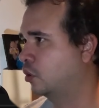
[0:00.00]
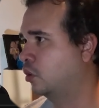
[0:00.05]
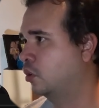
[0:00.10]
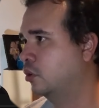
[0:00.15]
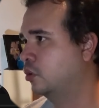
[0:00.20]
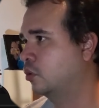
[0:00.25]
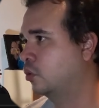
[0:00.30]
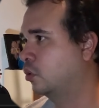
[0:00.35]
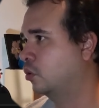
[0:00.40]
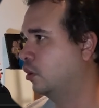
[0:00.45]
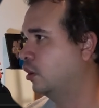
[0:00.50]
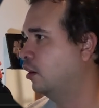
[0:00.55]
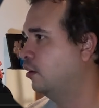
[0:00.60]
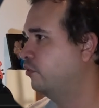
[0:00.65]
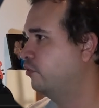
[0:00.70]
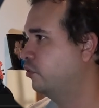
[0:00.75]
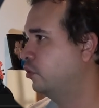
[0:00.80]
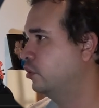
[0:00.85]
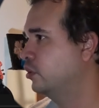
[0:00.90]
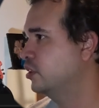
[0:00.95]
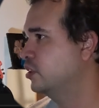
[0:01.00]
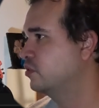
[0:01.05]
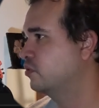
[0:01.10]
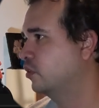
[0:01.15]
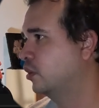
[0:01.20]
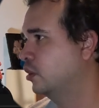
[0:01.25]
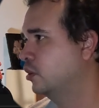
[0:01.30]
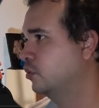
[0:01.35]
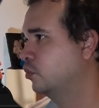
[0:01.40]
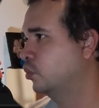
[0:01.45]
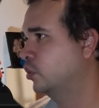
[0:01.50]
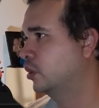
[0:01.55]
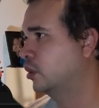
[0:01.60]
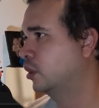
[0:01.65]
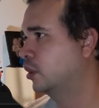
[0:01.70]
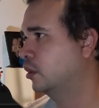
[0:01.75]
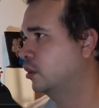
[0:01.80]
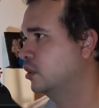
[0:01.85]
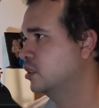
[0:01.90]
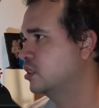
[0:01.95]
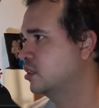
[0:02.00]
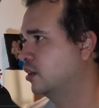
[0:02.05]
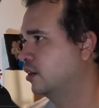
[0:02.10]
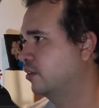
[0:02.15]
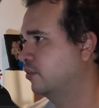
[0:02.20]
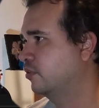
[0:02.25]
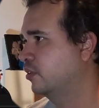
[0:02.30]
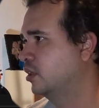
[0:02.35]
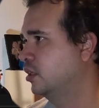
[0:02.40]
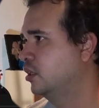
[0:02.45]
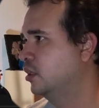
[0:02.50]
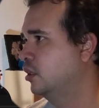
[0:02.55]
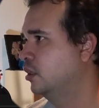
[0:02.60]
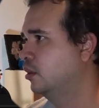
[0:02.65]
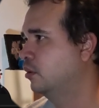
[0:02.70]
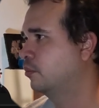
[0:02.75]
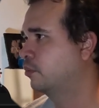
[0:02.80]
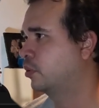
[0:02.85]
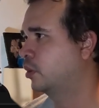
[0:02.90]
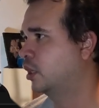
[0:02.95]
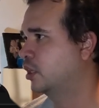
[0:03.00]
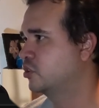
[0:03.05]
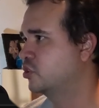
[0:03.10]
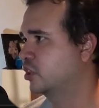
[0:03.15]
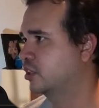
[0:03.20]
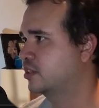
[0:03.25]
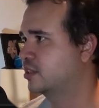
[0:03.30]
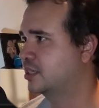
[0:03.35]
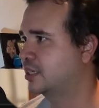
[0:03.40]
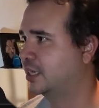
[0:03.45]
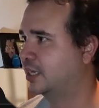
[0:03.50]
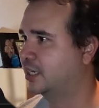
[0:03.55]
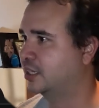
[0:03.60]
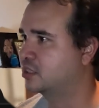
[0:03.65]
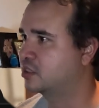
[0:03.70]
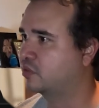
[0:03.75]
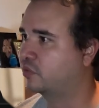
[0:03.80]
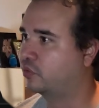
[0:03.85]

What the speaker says: on or off for this volume regardless of project settings